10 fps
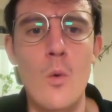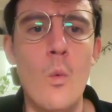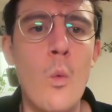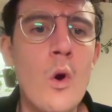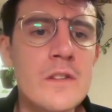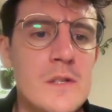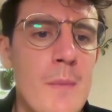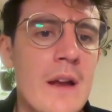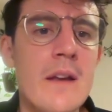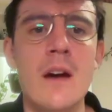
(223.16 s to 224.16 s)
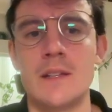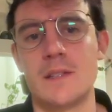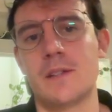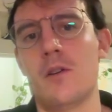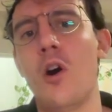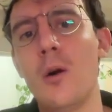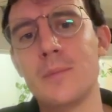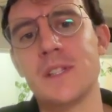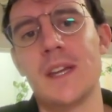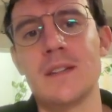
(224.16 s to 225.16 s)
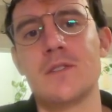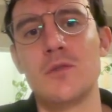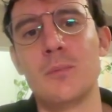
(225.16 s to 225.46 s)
Once my knight hops into